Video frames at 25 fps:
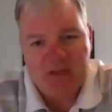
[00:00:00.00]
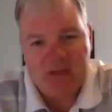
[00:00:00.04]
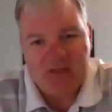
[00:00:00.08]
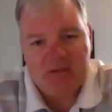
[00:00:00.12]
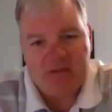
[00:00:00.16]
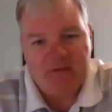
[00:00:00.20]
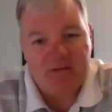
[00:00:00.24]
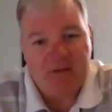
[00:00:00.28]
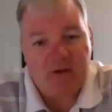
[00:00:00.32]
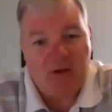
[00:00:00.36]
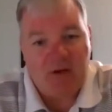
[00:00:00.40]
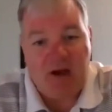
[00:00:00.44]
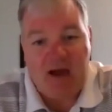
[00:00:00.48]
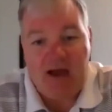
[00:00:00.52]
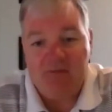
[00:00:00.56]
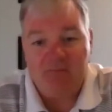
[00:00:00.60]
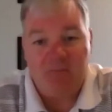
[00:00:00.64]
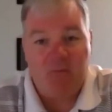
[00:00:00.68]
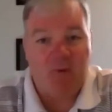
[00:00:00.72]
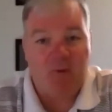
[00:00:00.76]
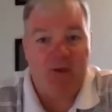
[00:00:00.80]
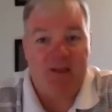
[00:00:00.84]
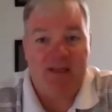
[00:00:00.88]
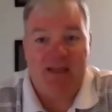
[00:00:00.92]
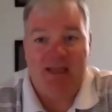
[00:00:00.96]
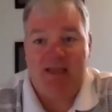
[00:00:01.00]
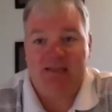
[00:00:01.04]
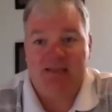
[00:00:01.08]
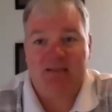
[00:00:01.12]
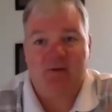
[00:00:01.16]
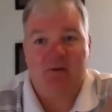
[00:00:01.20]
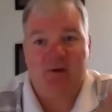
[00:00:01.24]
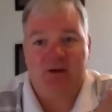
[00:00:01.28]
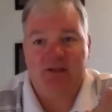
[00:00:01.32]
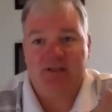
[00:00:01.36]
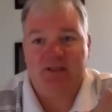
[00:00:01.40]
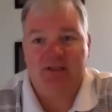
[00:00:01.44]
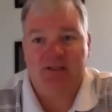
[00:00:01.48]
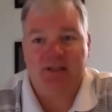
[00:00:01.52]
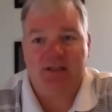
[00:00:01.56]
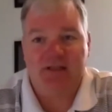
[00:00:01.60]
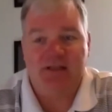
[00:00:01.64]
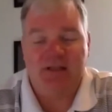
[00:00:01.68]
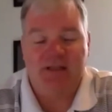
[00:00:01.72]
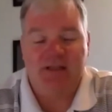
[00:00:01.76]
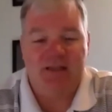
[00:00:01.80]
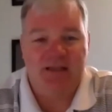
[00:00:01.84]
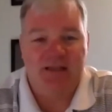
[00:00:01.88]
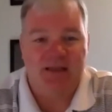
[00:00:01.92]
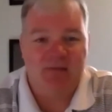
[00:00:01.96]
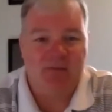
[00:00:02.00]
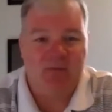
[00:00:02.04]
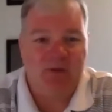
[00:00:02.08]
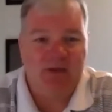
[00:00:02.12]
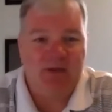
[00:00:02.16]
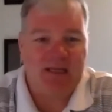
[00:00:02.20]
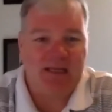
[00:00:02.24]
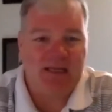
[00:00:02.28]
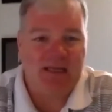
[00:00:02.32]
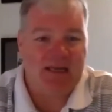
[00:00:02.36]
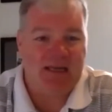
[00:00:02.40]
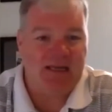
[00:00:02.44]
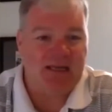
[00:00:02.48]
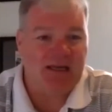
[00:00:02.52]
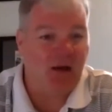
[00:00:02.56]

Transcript: So I have one last question, and then we can